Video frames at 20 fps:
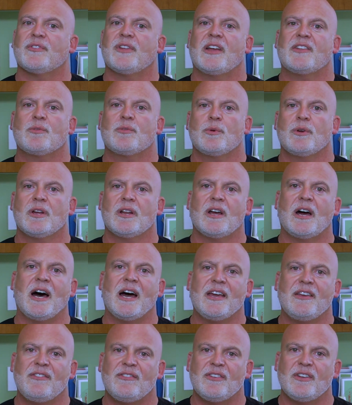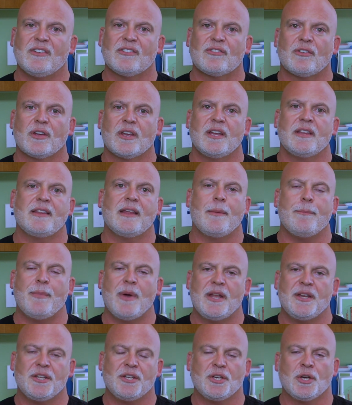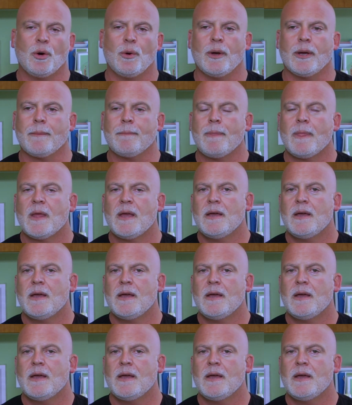So that's where you're going to ice it and start getting that bending going.